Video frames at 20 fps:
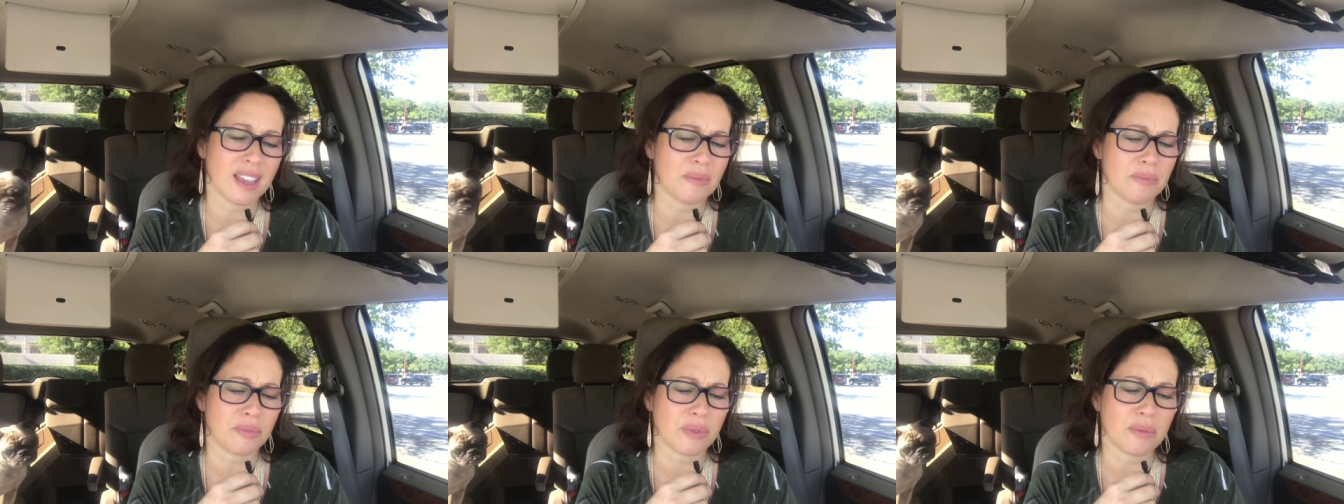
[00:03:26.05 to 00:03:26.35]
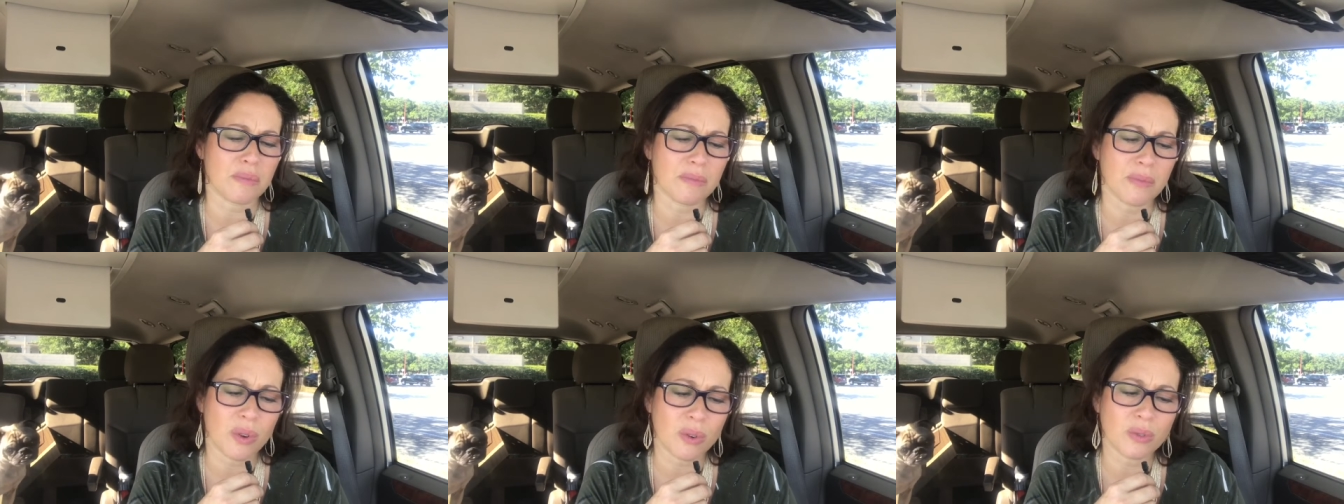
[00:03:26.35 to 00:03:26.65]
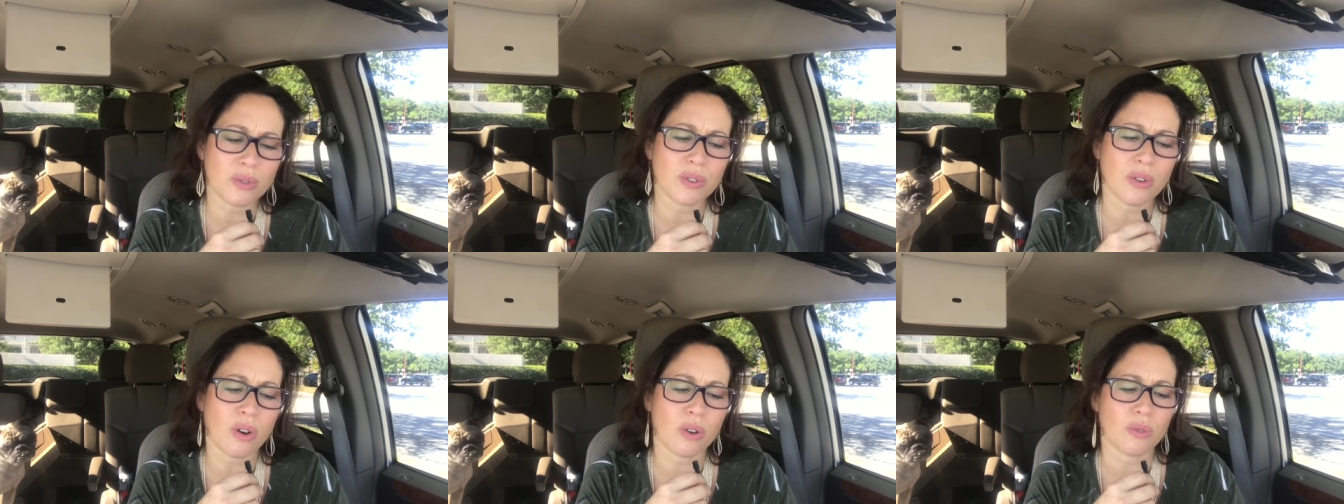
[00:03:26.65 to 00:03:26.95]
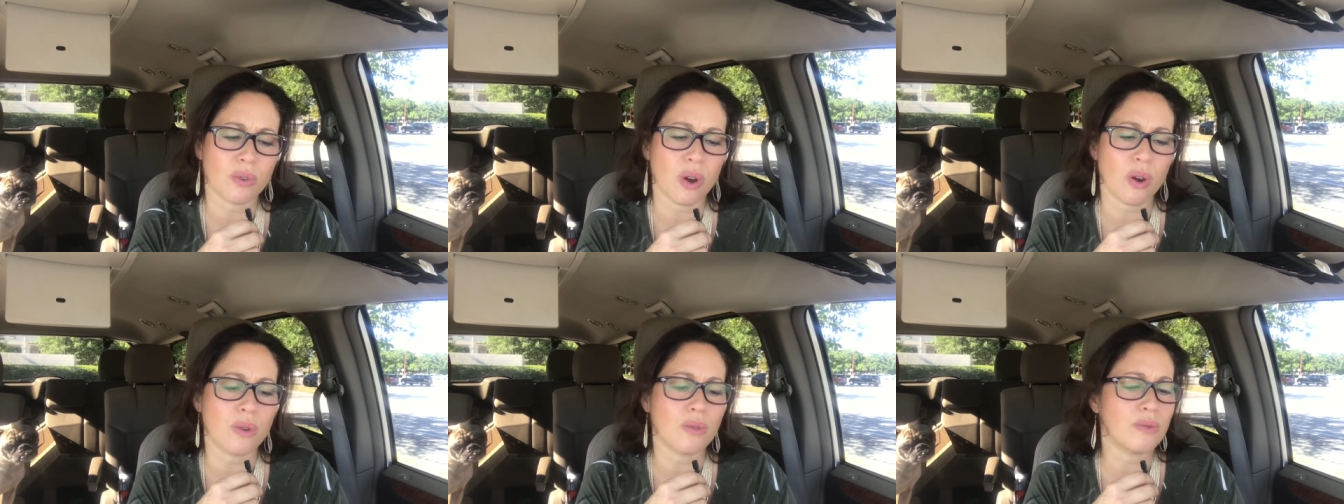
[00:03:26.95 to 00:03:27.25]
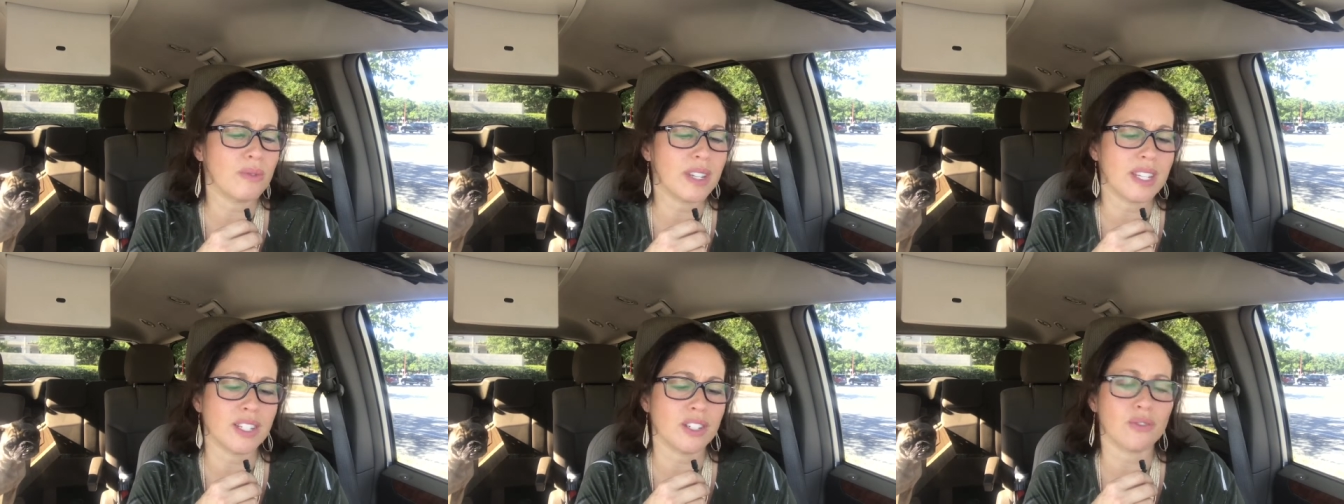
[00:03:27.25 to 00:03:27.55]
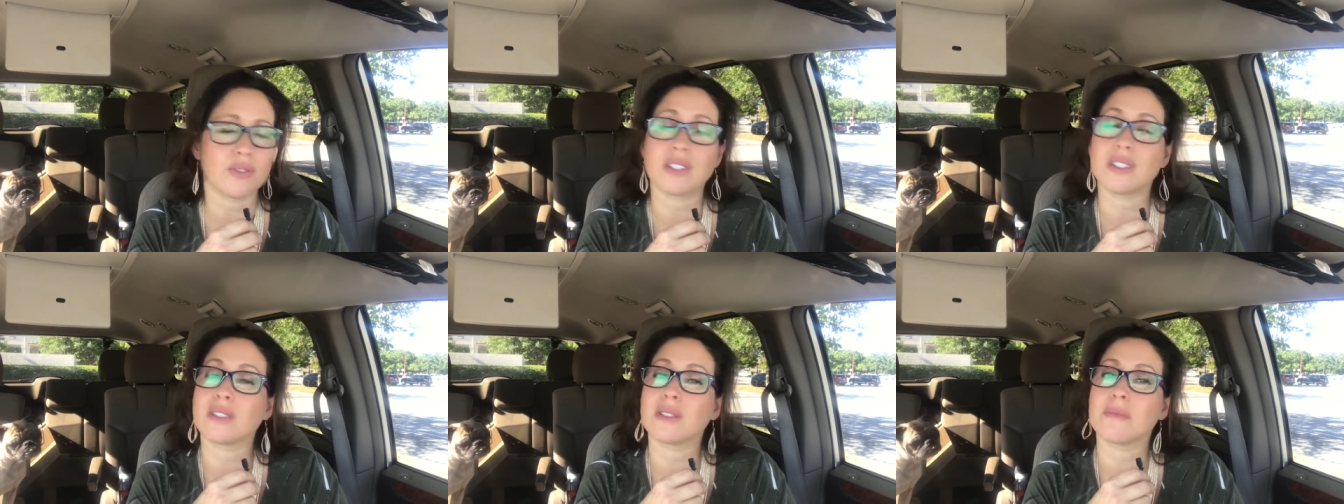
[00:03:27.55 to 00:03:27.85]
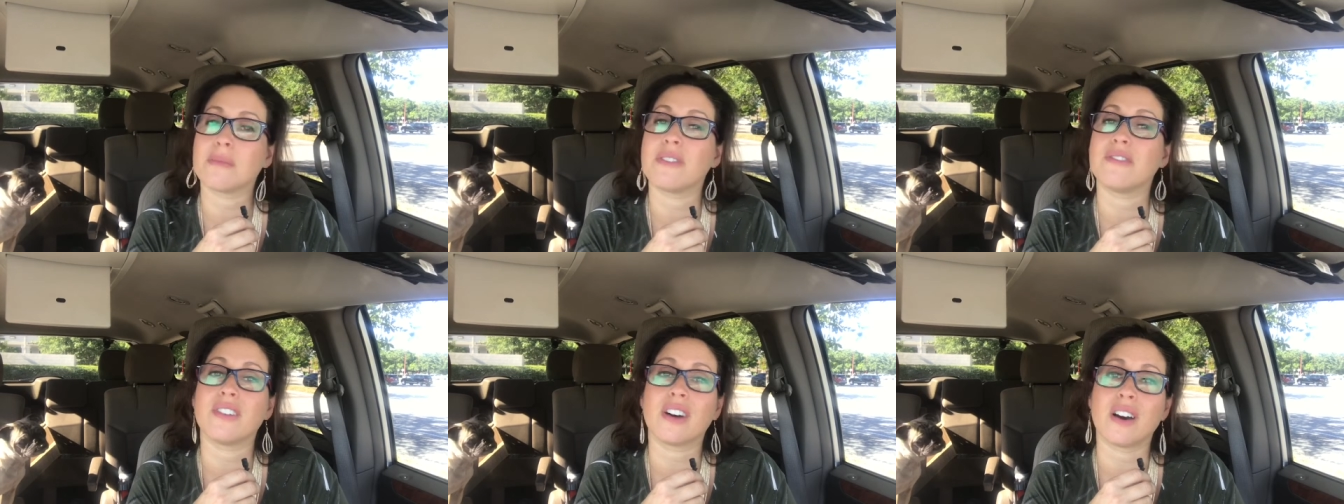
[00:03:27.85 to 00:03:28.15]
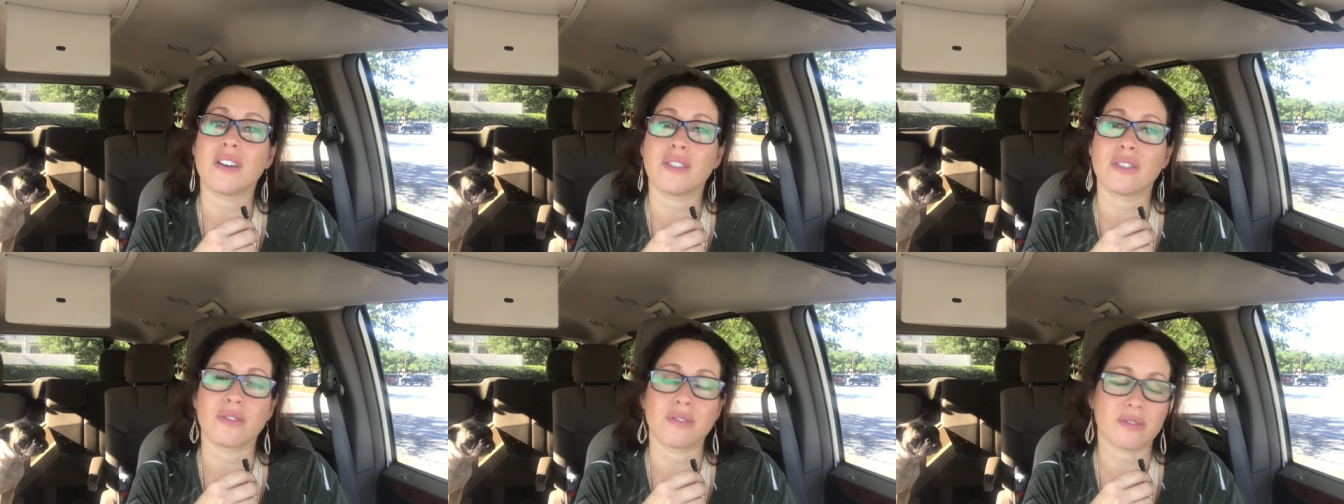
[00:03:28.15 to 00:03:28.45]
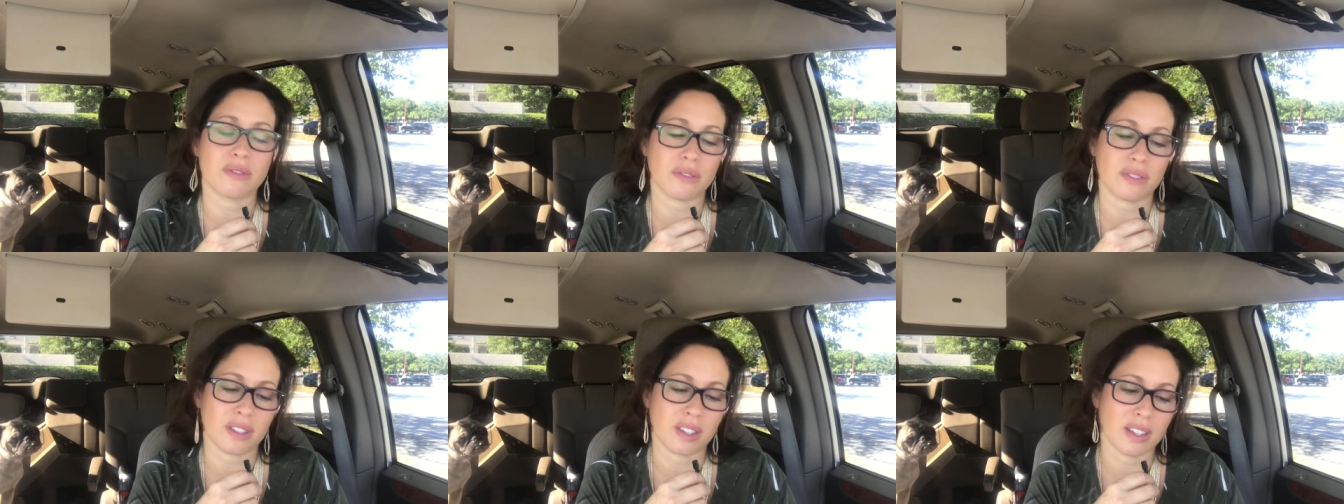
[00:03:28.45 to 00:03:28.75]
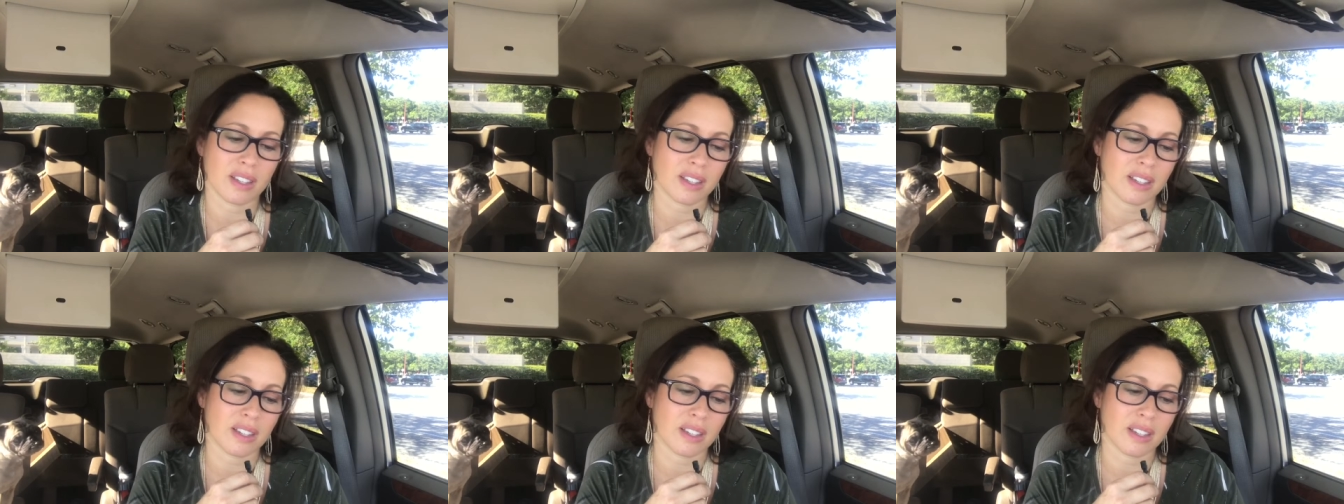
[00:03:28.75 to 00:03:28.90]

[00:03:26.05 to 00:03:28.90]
and promote our own interest above others.